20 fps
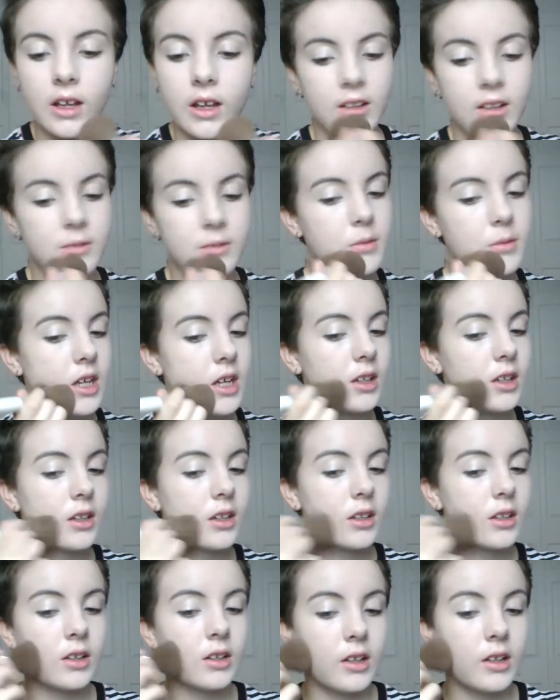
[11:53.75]
It can make
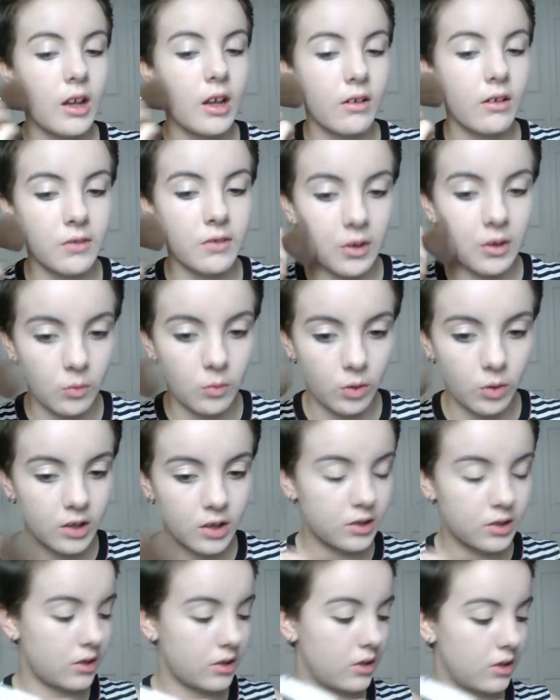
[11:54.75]
everything
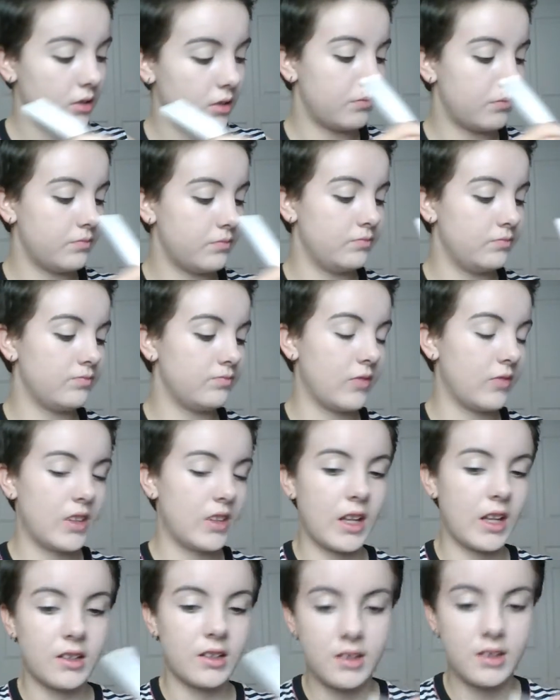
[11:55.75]
worse,
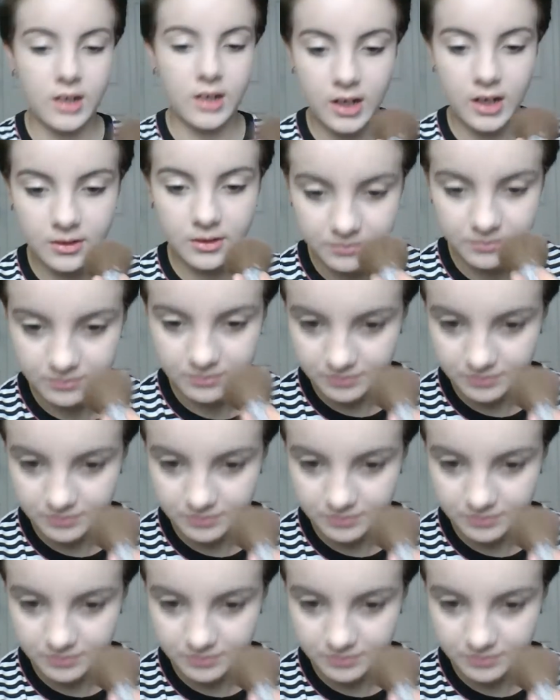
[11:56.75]
and that's not